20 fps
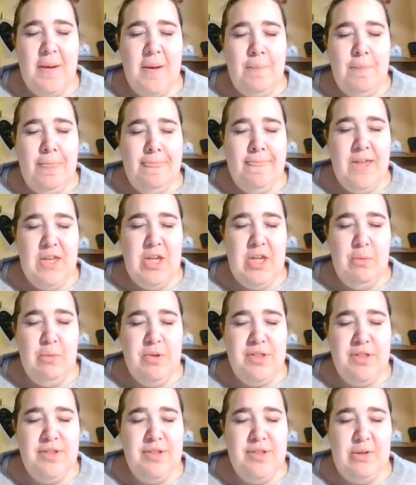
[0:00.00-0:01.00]
that you were
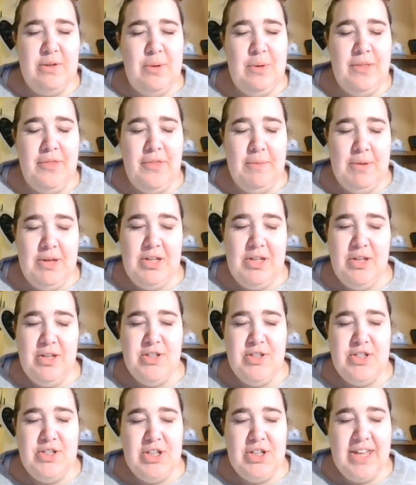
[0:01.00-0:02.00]
still with them and you took
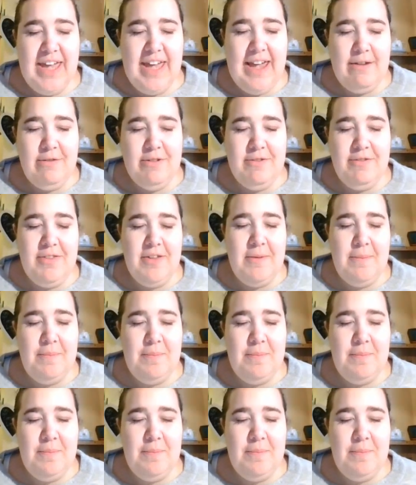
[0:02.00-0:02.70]
care of them.